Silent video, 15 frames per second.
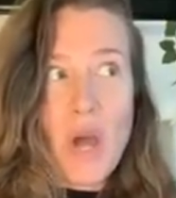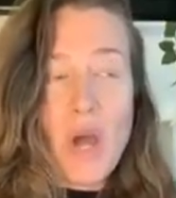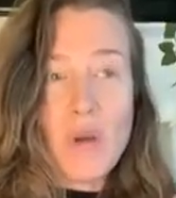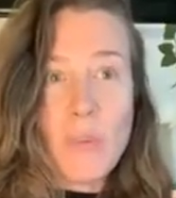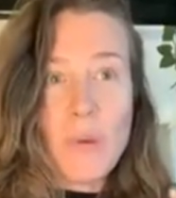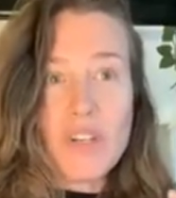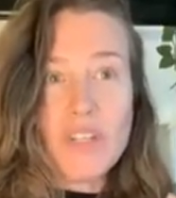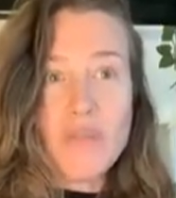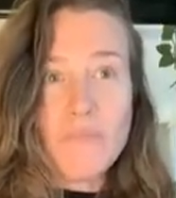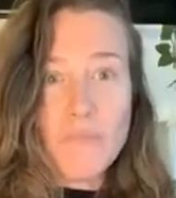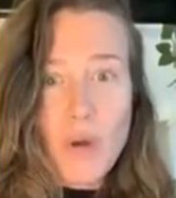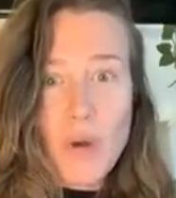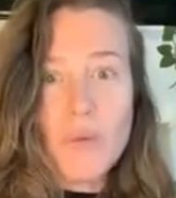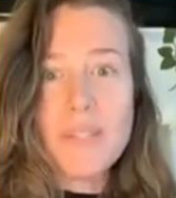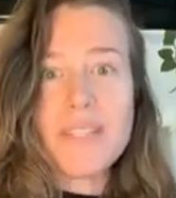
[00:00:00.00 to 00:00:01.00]
on which
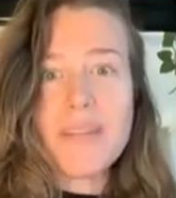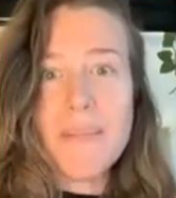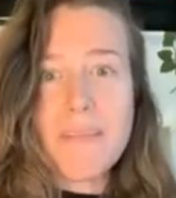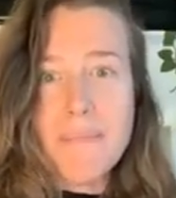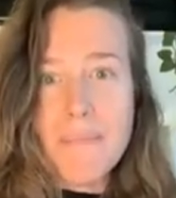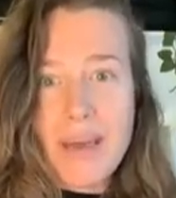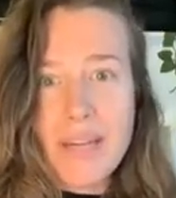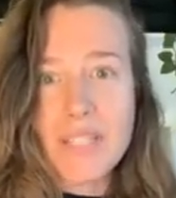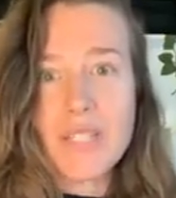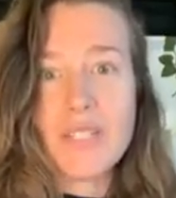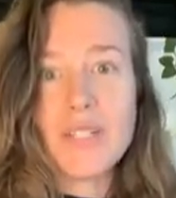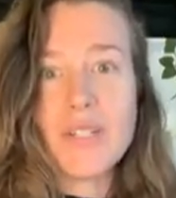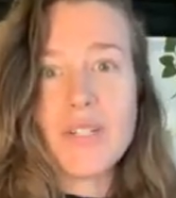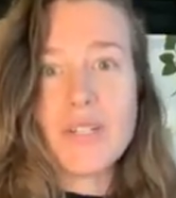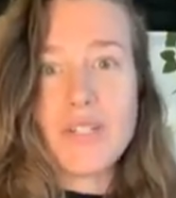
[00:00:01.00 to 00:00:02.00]
most
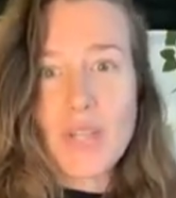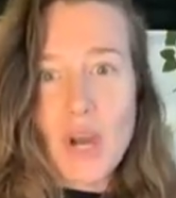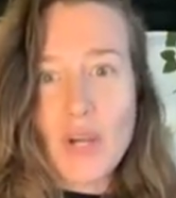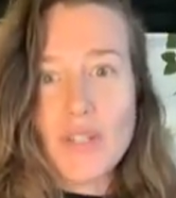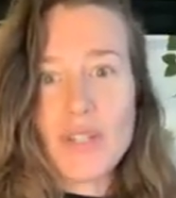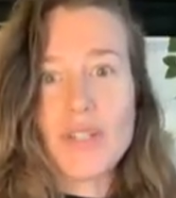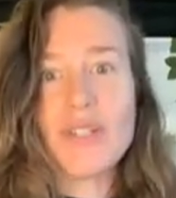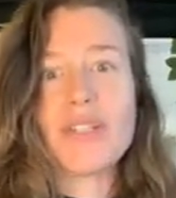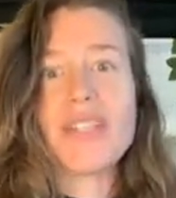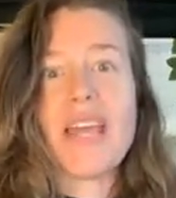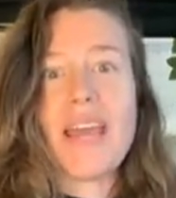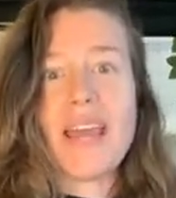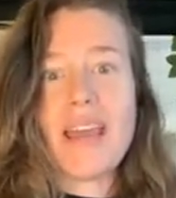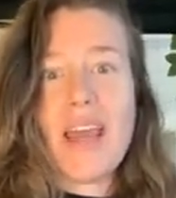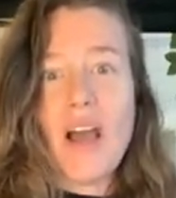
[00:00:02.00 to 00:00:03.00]
medical doctors
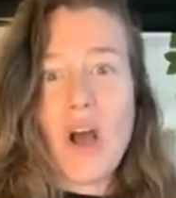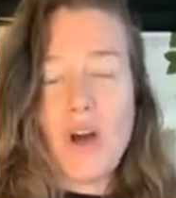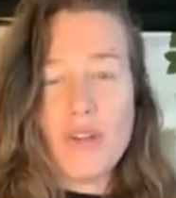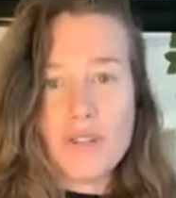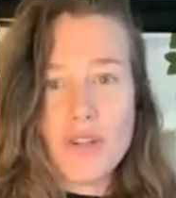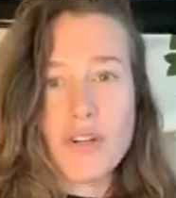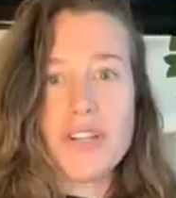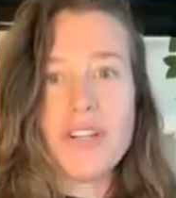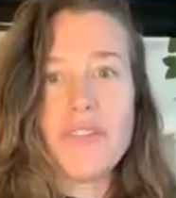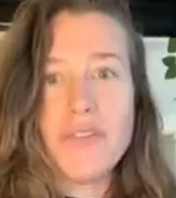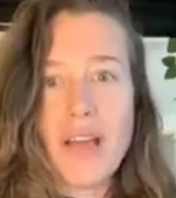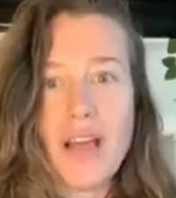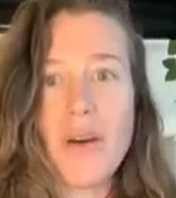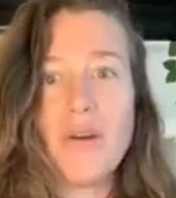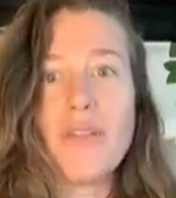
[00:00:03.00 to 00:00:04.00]
and alternative
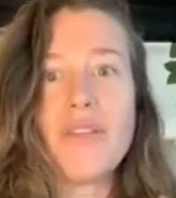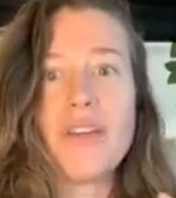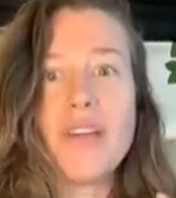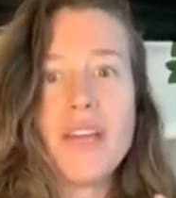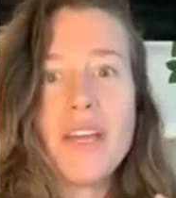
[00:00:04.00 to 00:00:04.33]
health